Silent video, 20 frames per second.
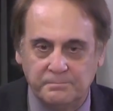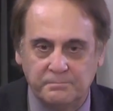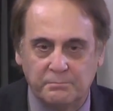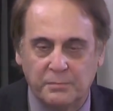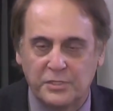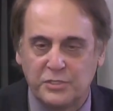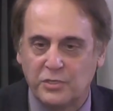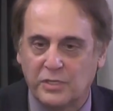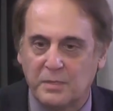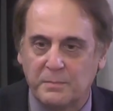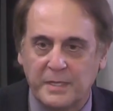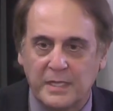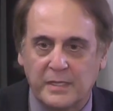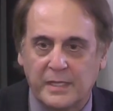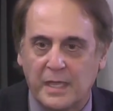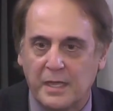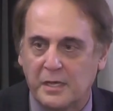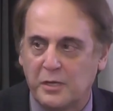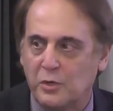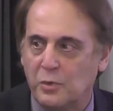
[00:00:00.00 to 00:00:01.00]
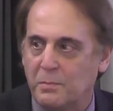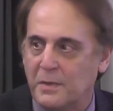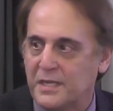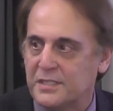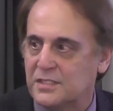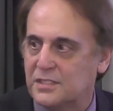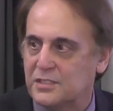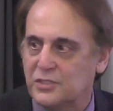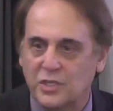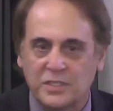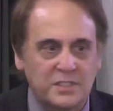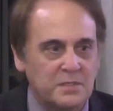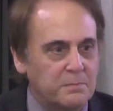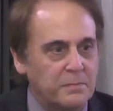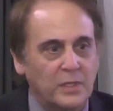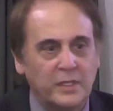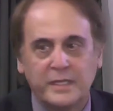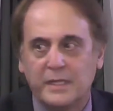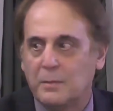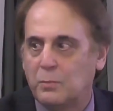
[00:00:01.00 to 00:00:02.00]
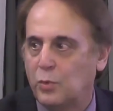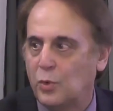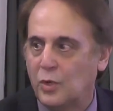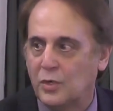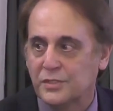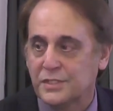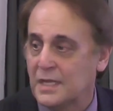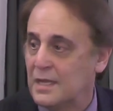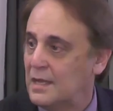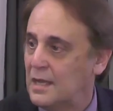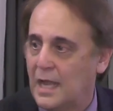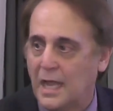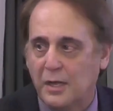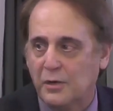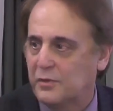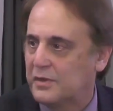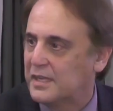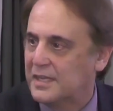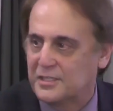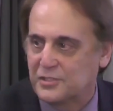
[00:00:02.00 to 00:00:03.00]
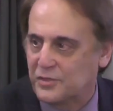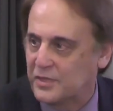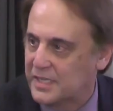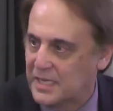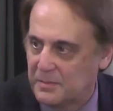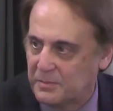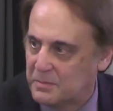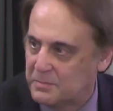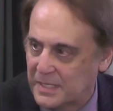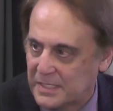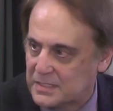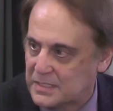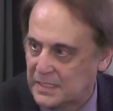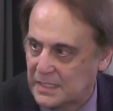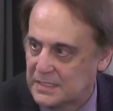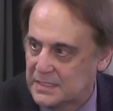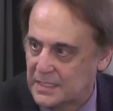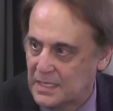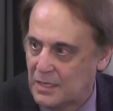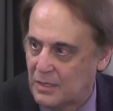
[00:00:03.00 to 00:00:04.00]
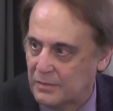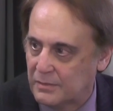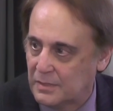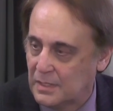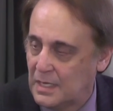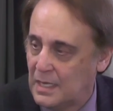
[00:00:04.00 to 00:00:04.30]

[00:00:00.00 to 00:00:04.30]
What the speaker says: but you could be a candidate who might suggest the building of walls. I don't think that's going to keep the Mexicans out.